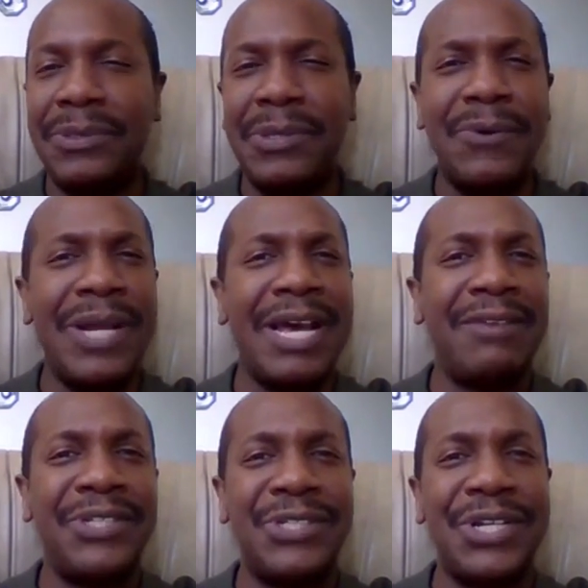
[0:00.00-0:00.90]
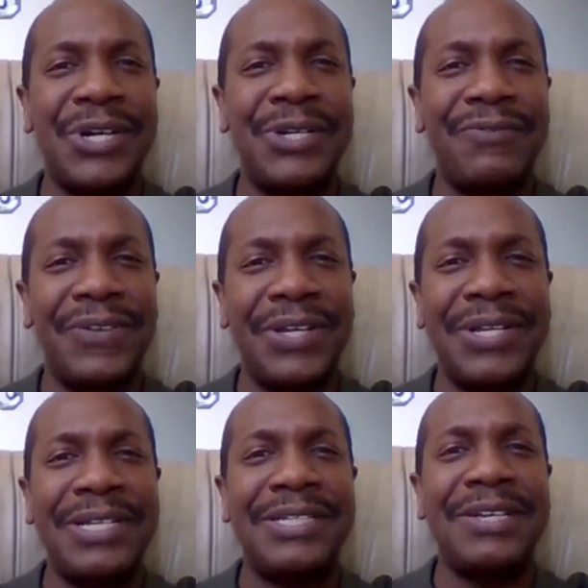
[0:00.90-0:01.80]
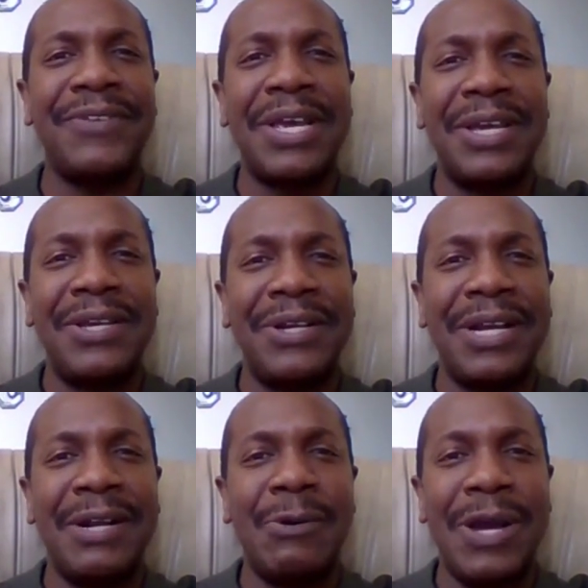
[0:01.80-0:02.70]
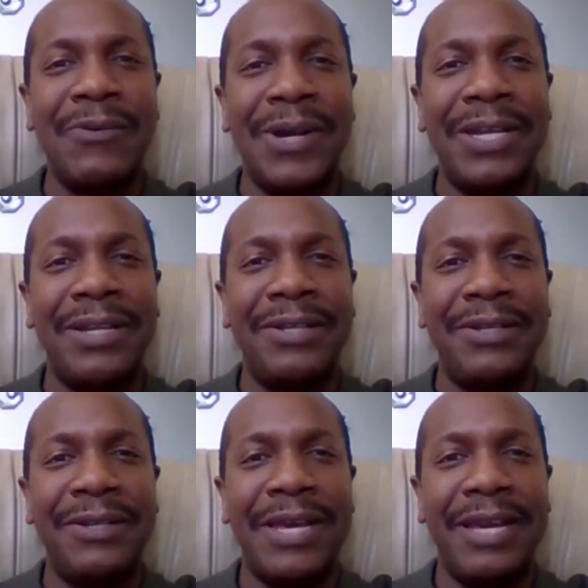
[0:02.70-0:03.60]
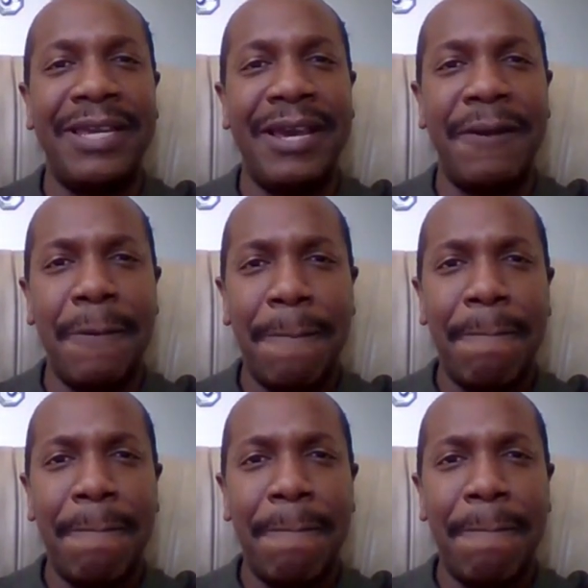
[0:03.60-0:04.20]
Don't have to share your feelings if you're not quite ready to do that yet,